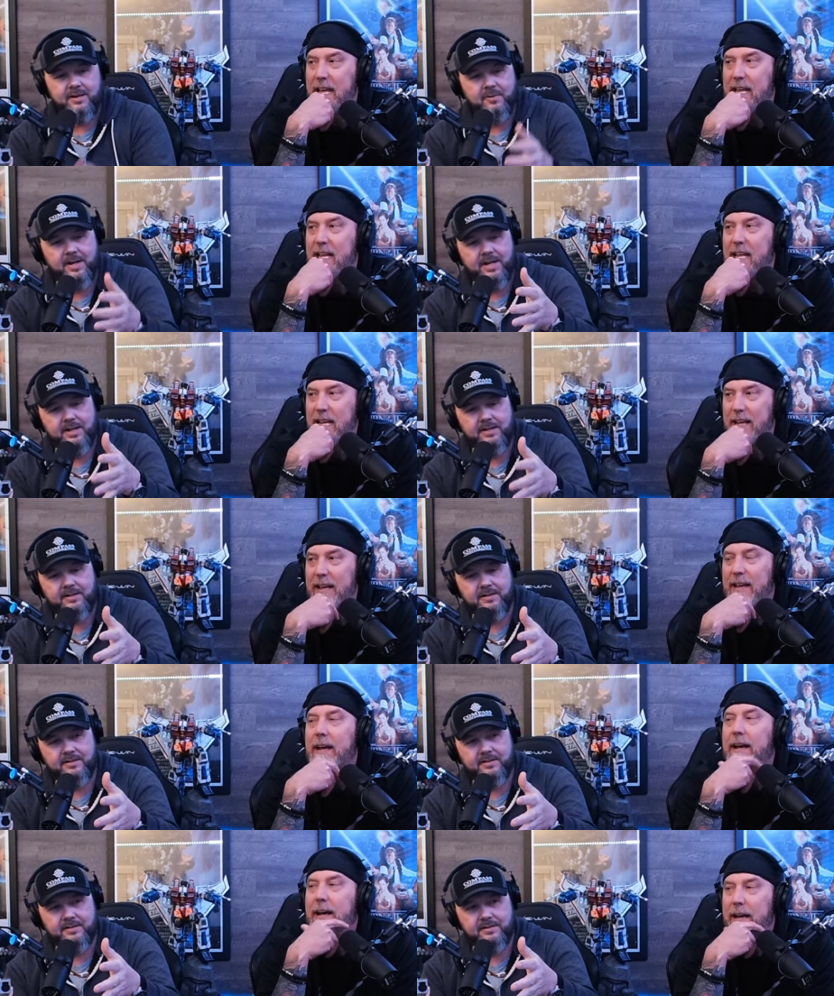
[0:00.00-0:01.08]
Speaker 1: away
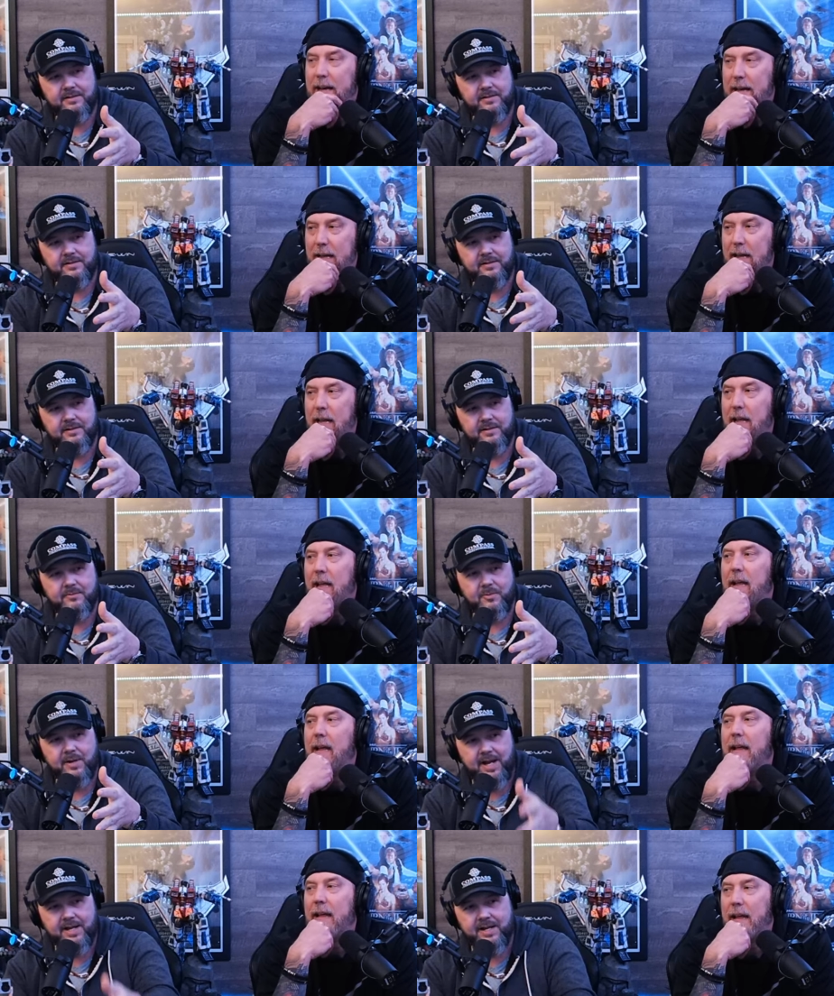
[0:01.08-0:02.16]

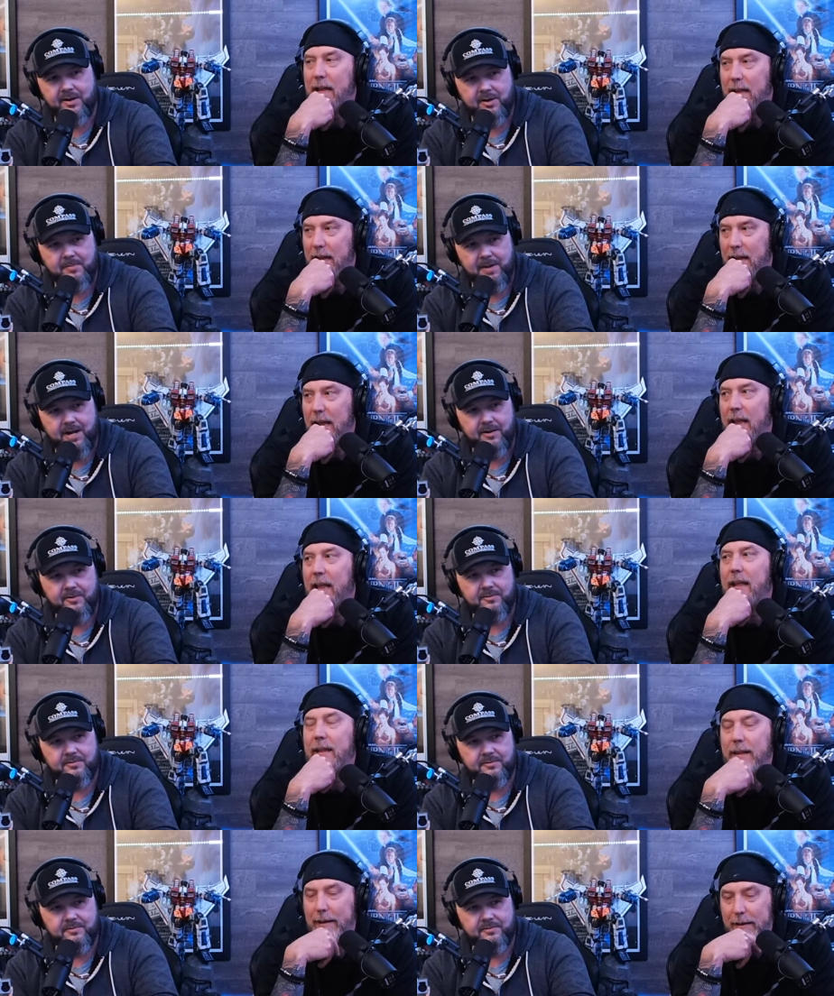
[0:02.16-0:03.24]
what I care about.
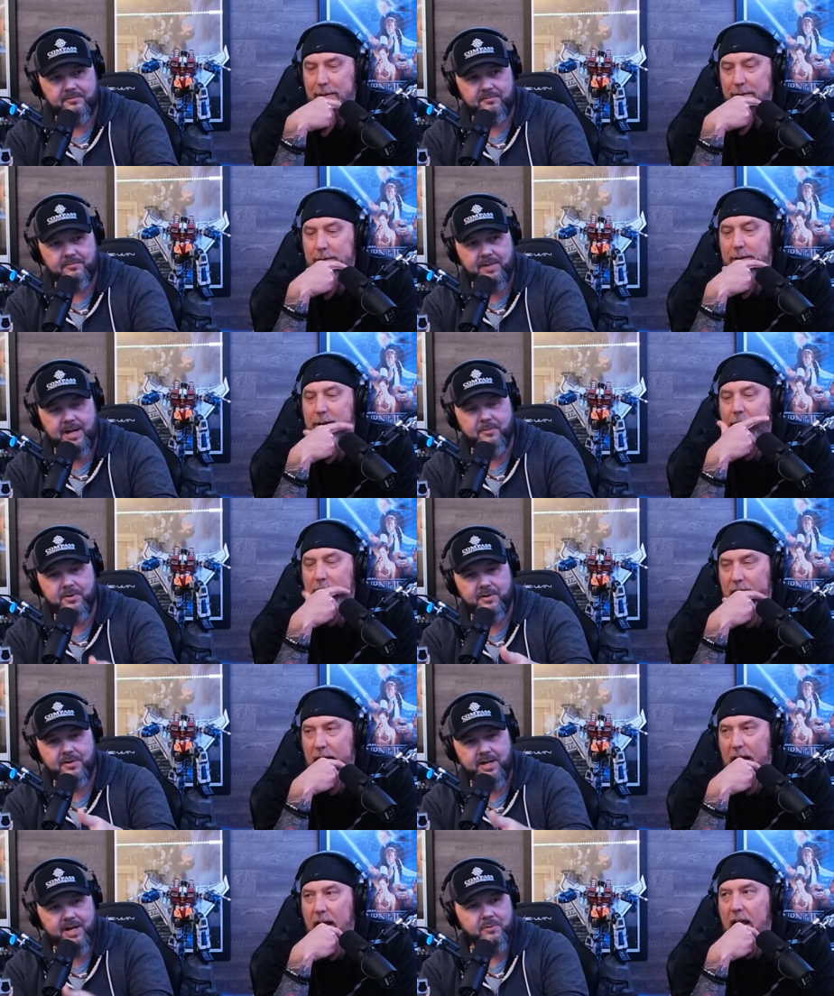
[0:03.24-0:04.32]
Yes. I'm
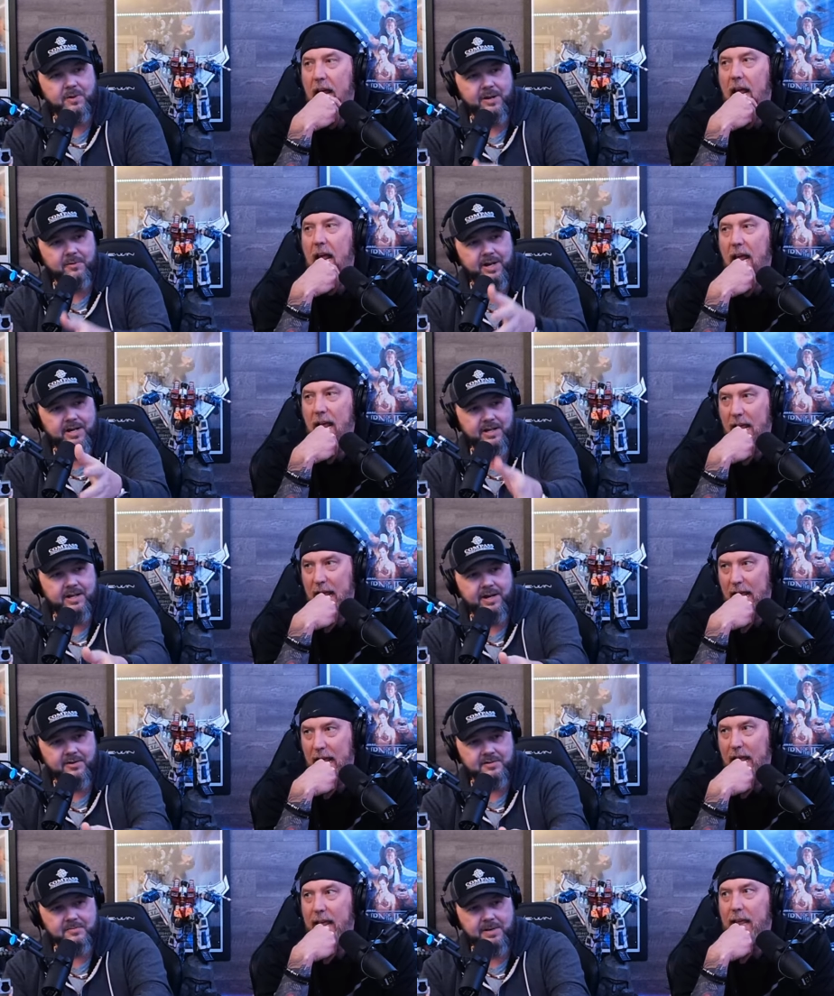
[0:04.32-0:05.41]
gonna take away what he
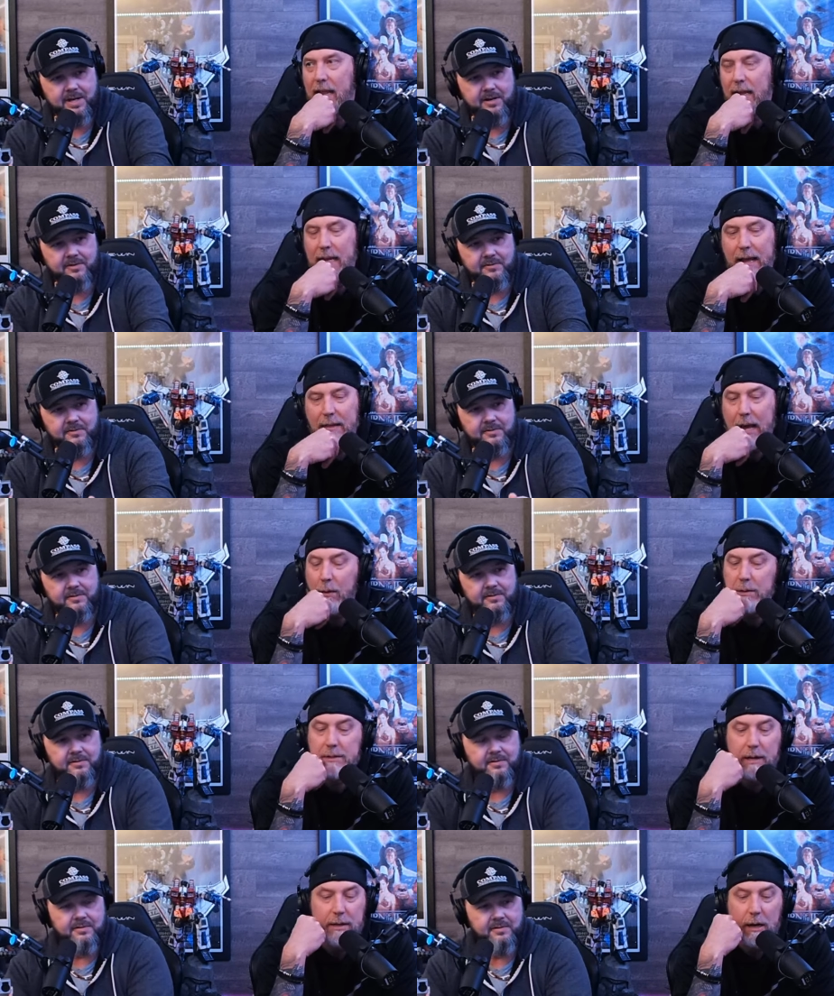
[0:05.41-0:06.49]
cares about. Yeah,
Speaker 2: that
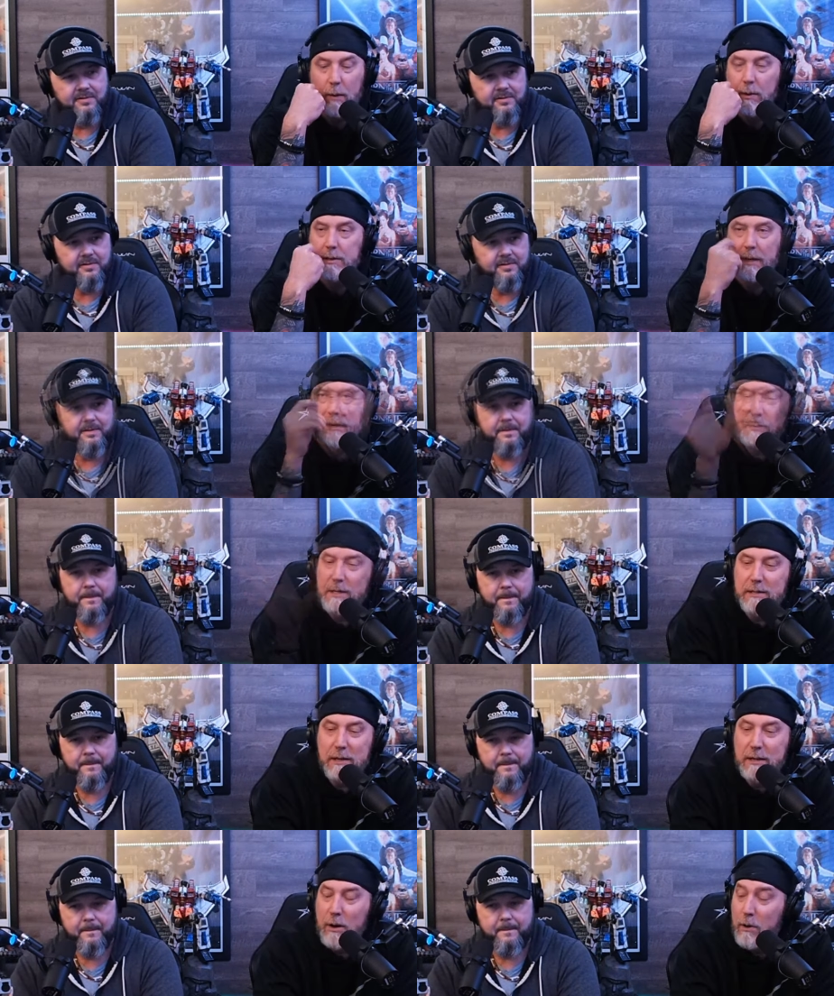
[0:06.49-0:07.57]
was the dumbest. It was
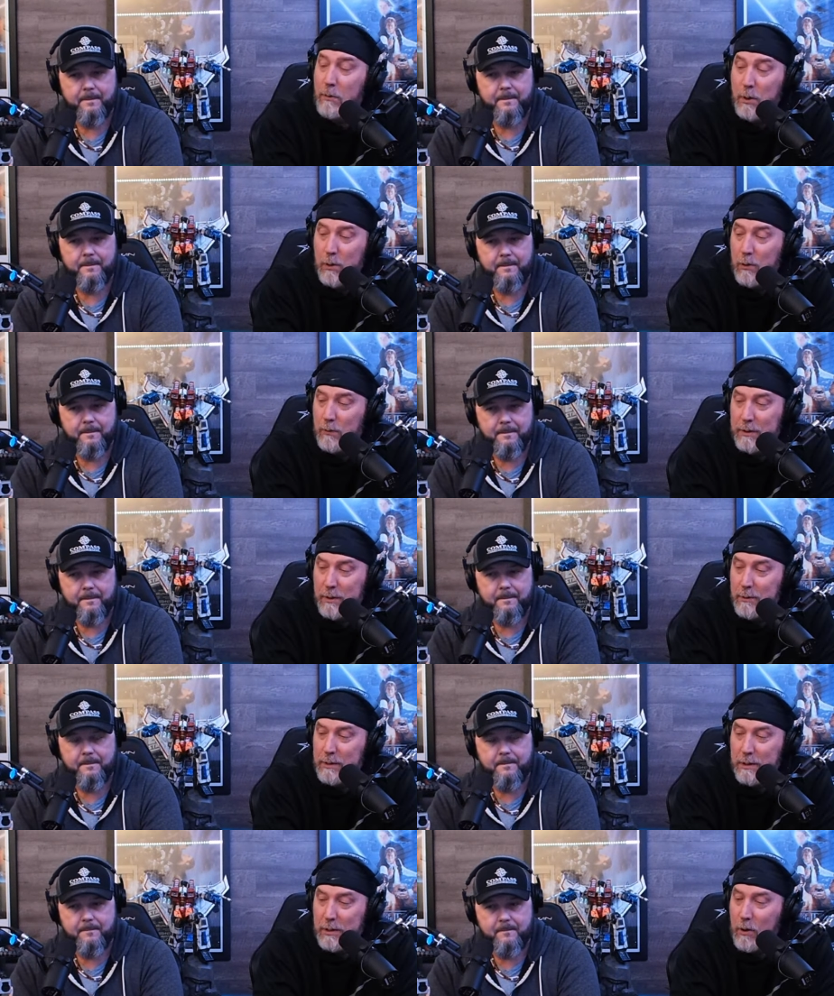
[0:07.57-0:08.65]
just a dumb move,
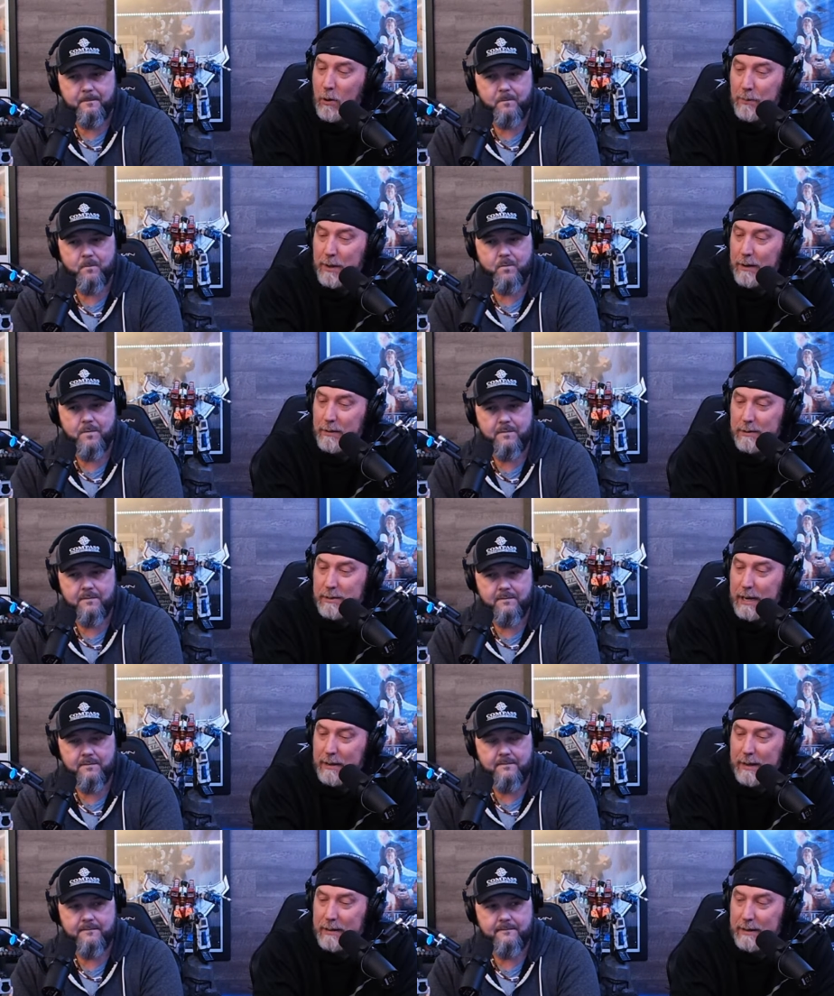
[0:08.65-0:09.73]
dude. You to go up there and
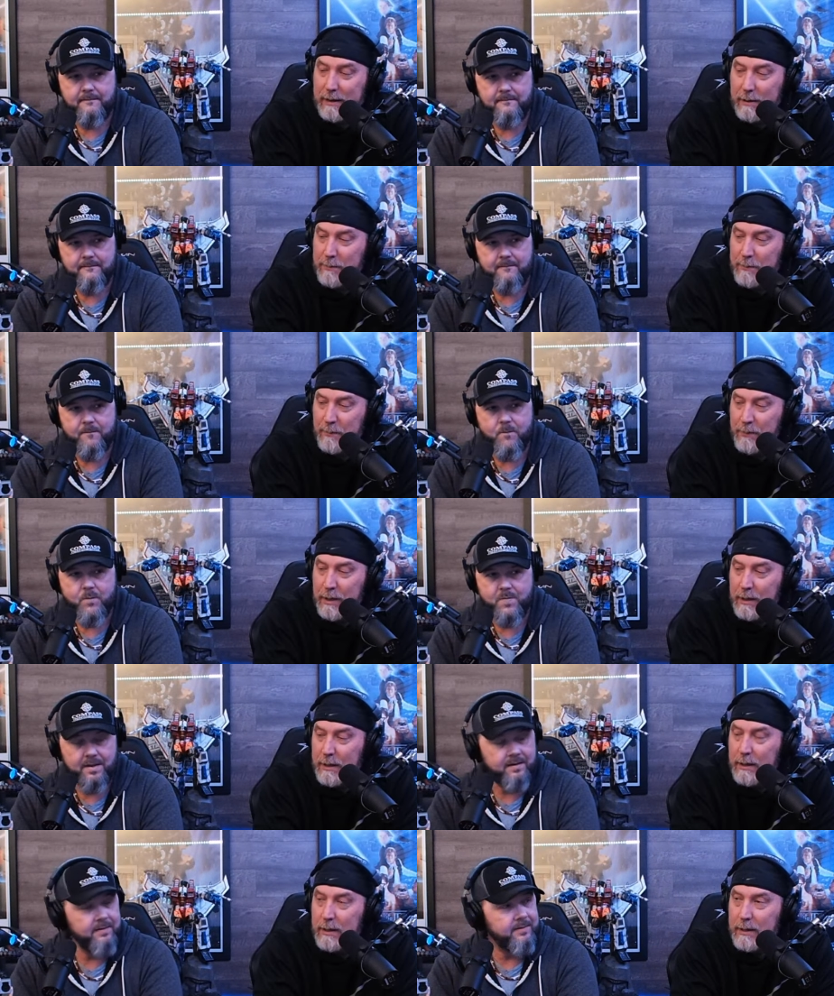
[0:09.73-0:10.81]
say that to him.
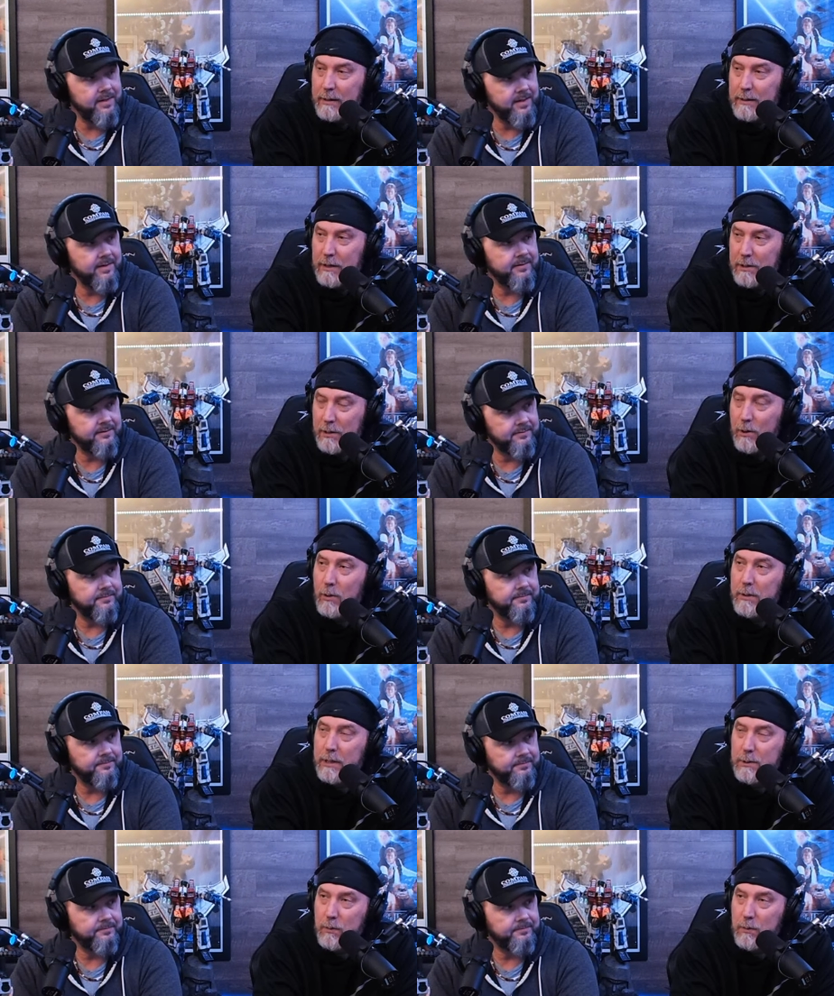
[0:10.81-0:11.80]
Yeah. The dude is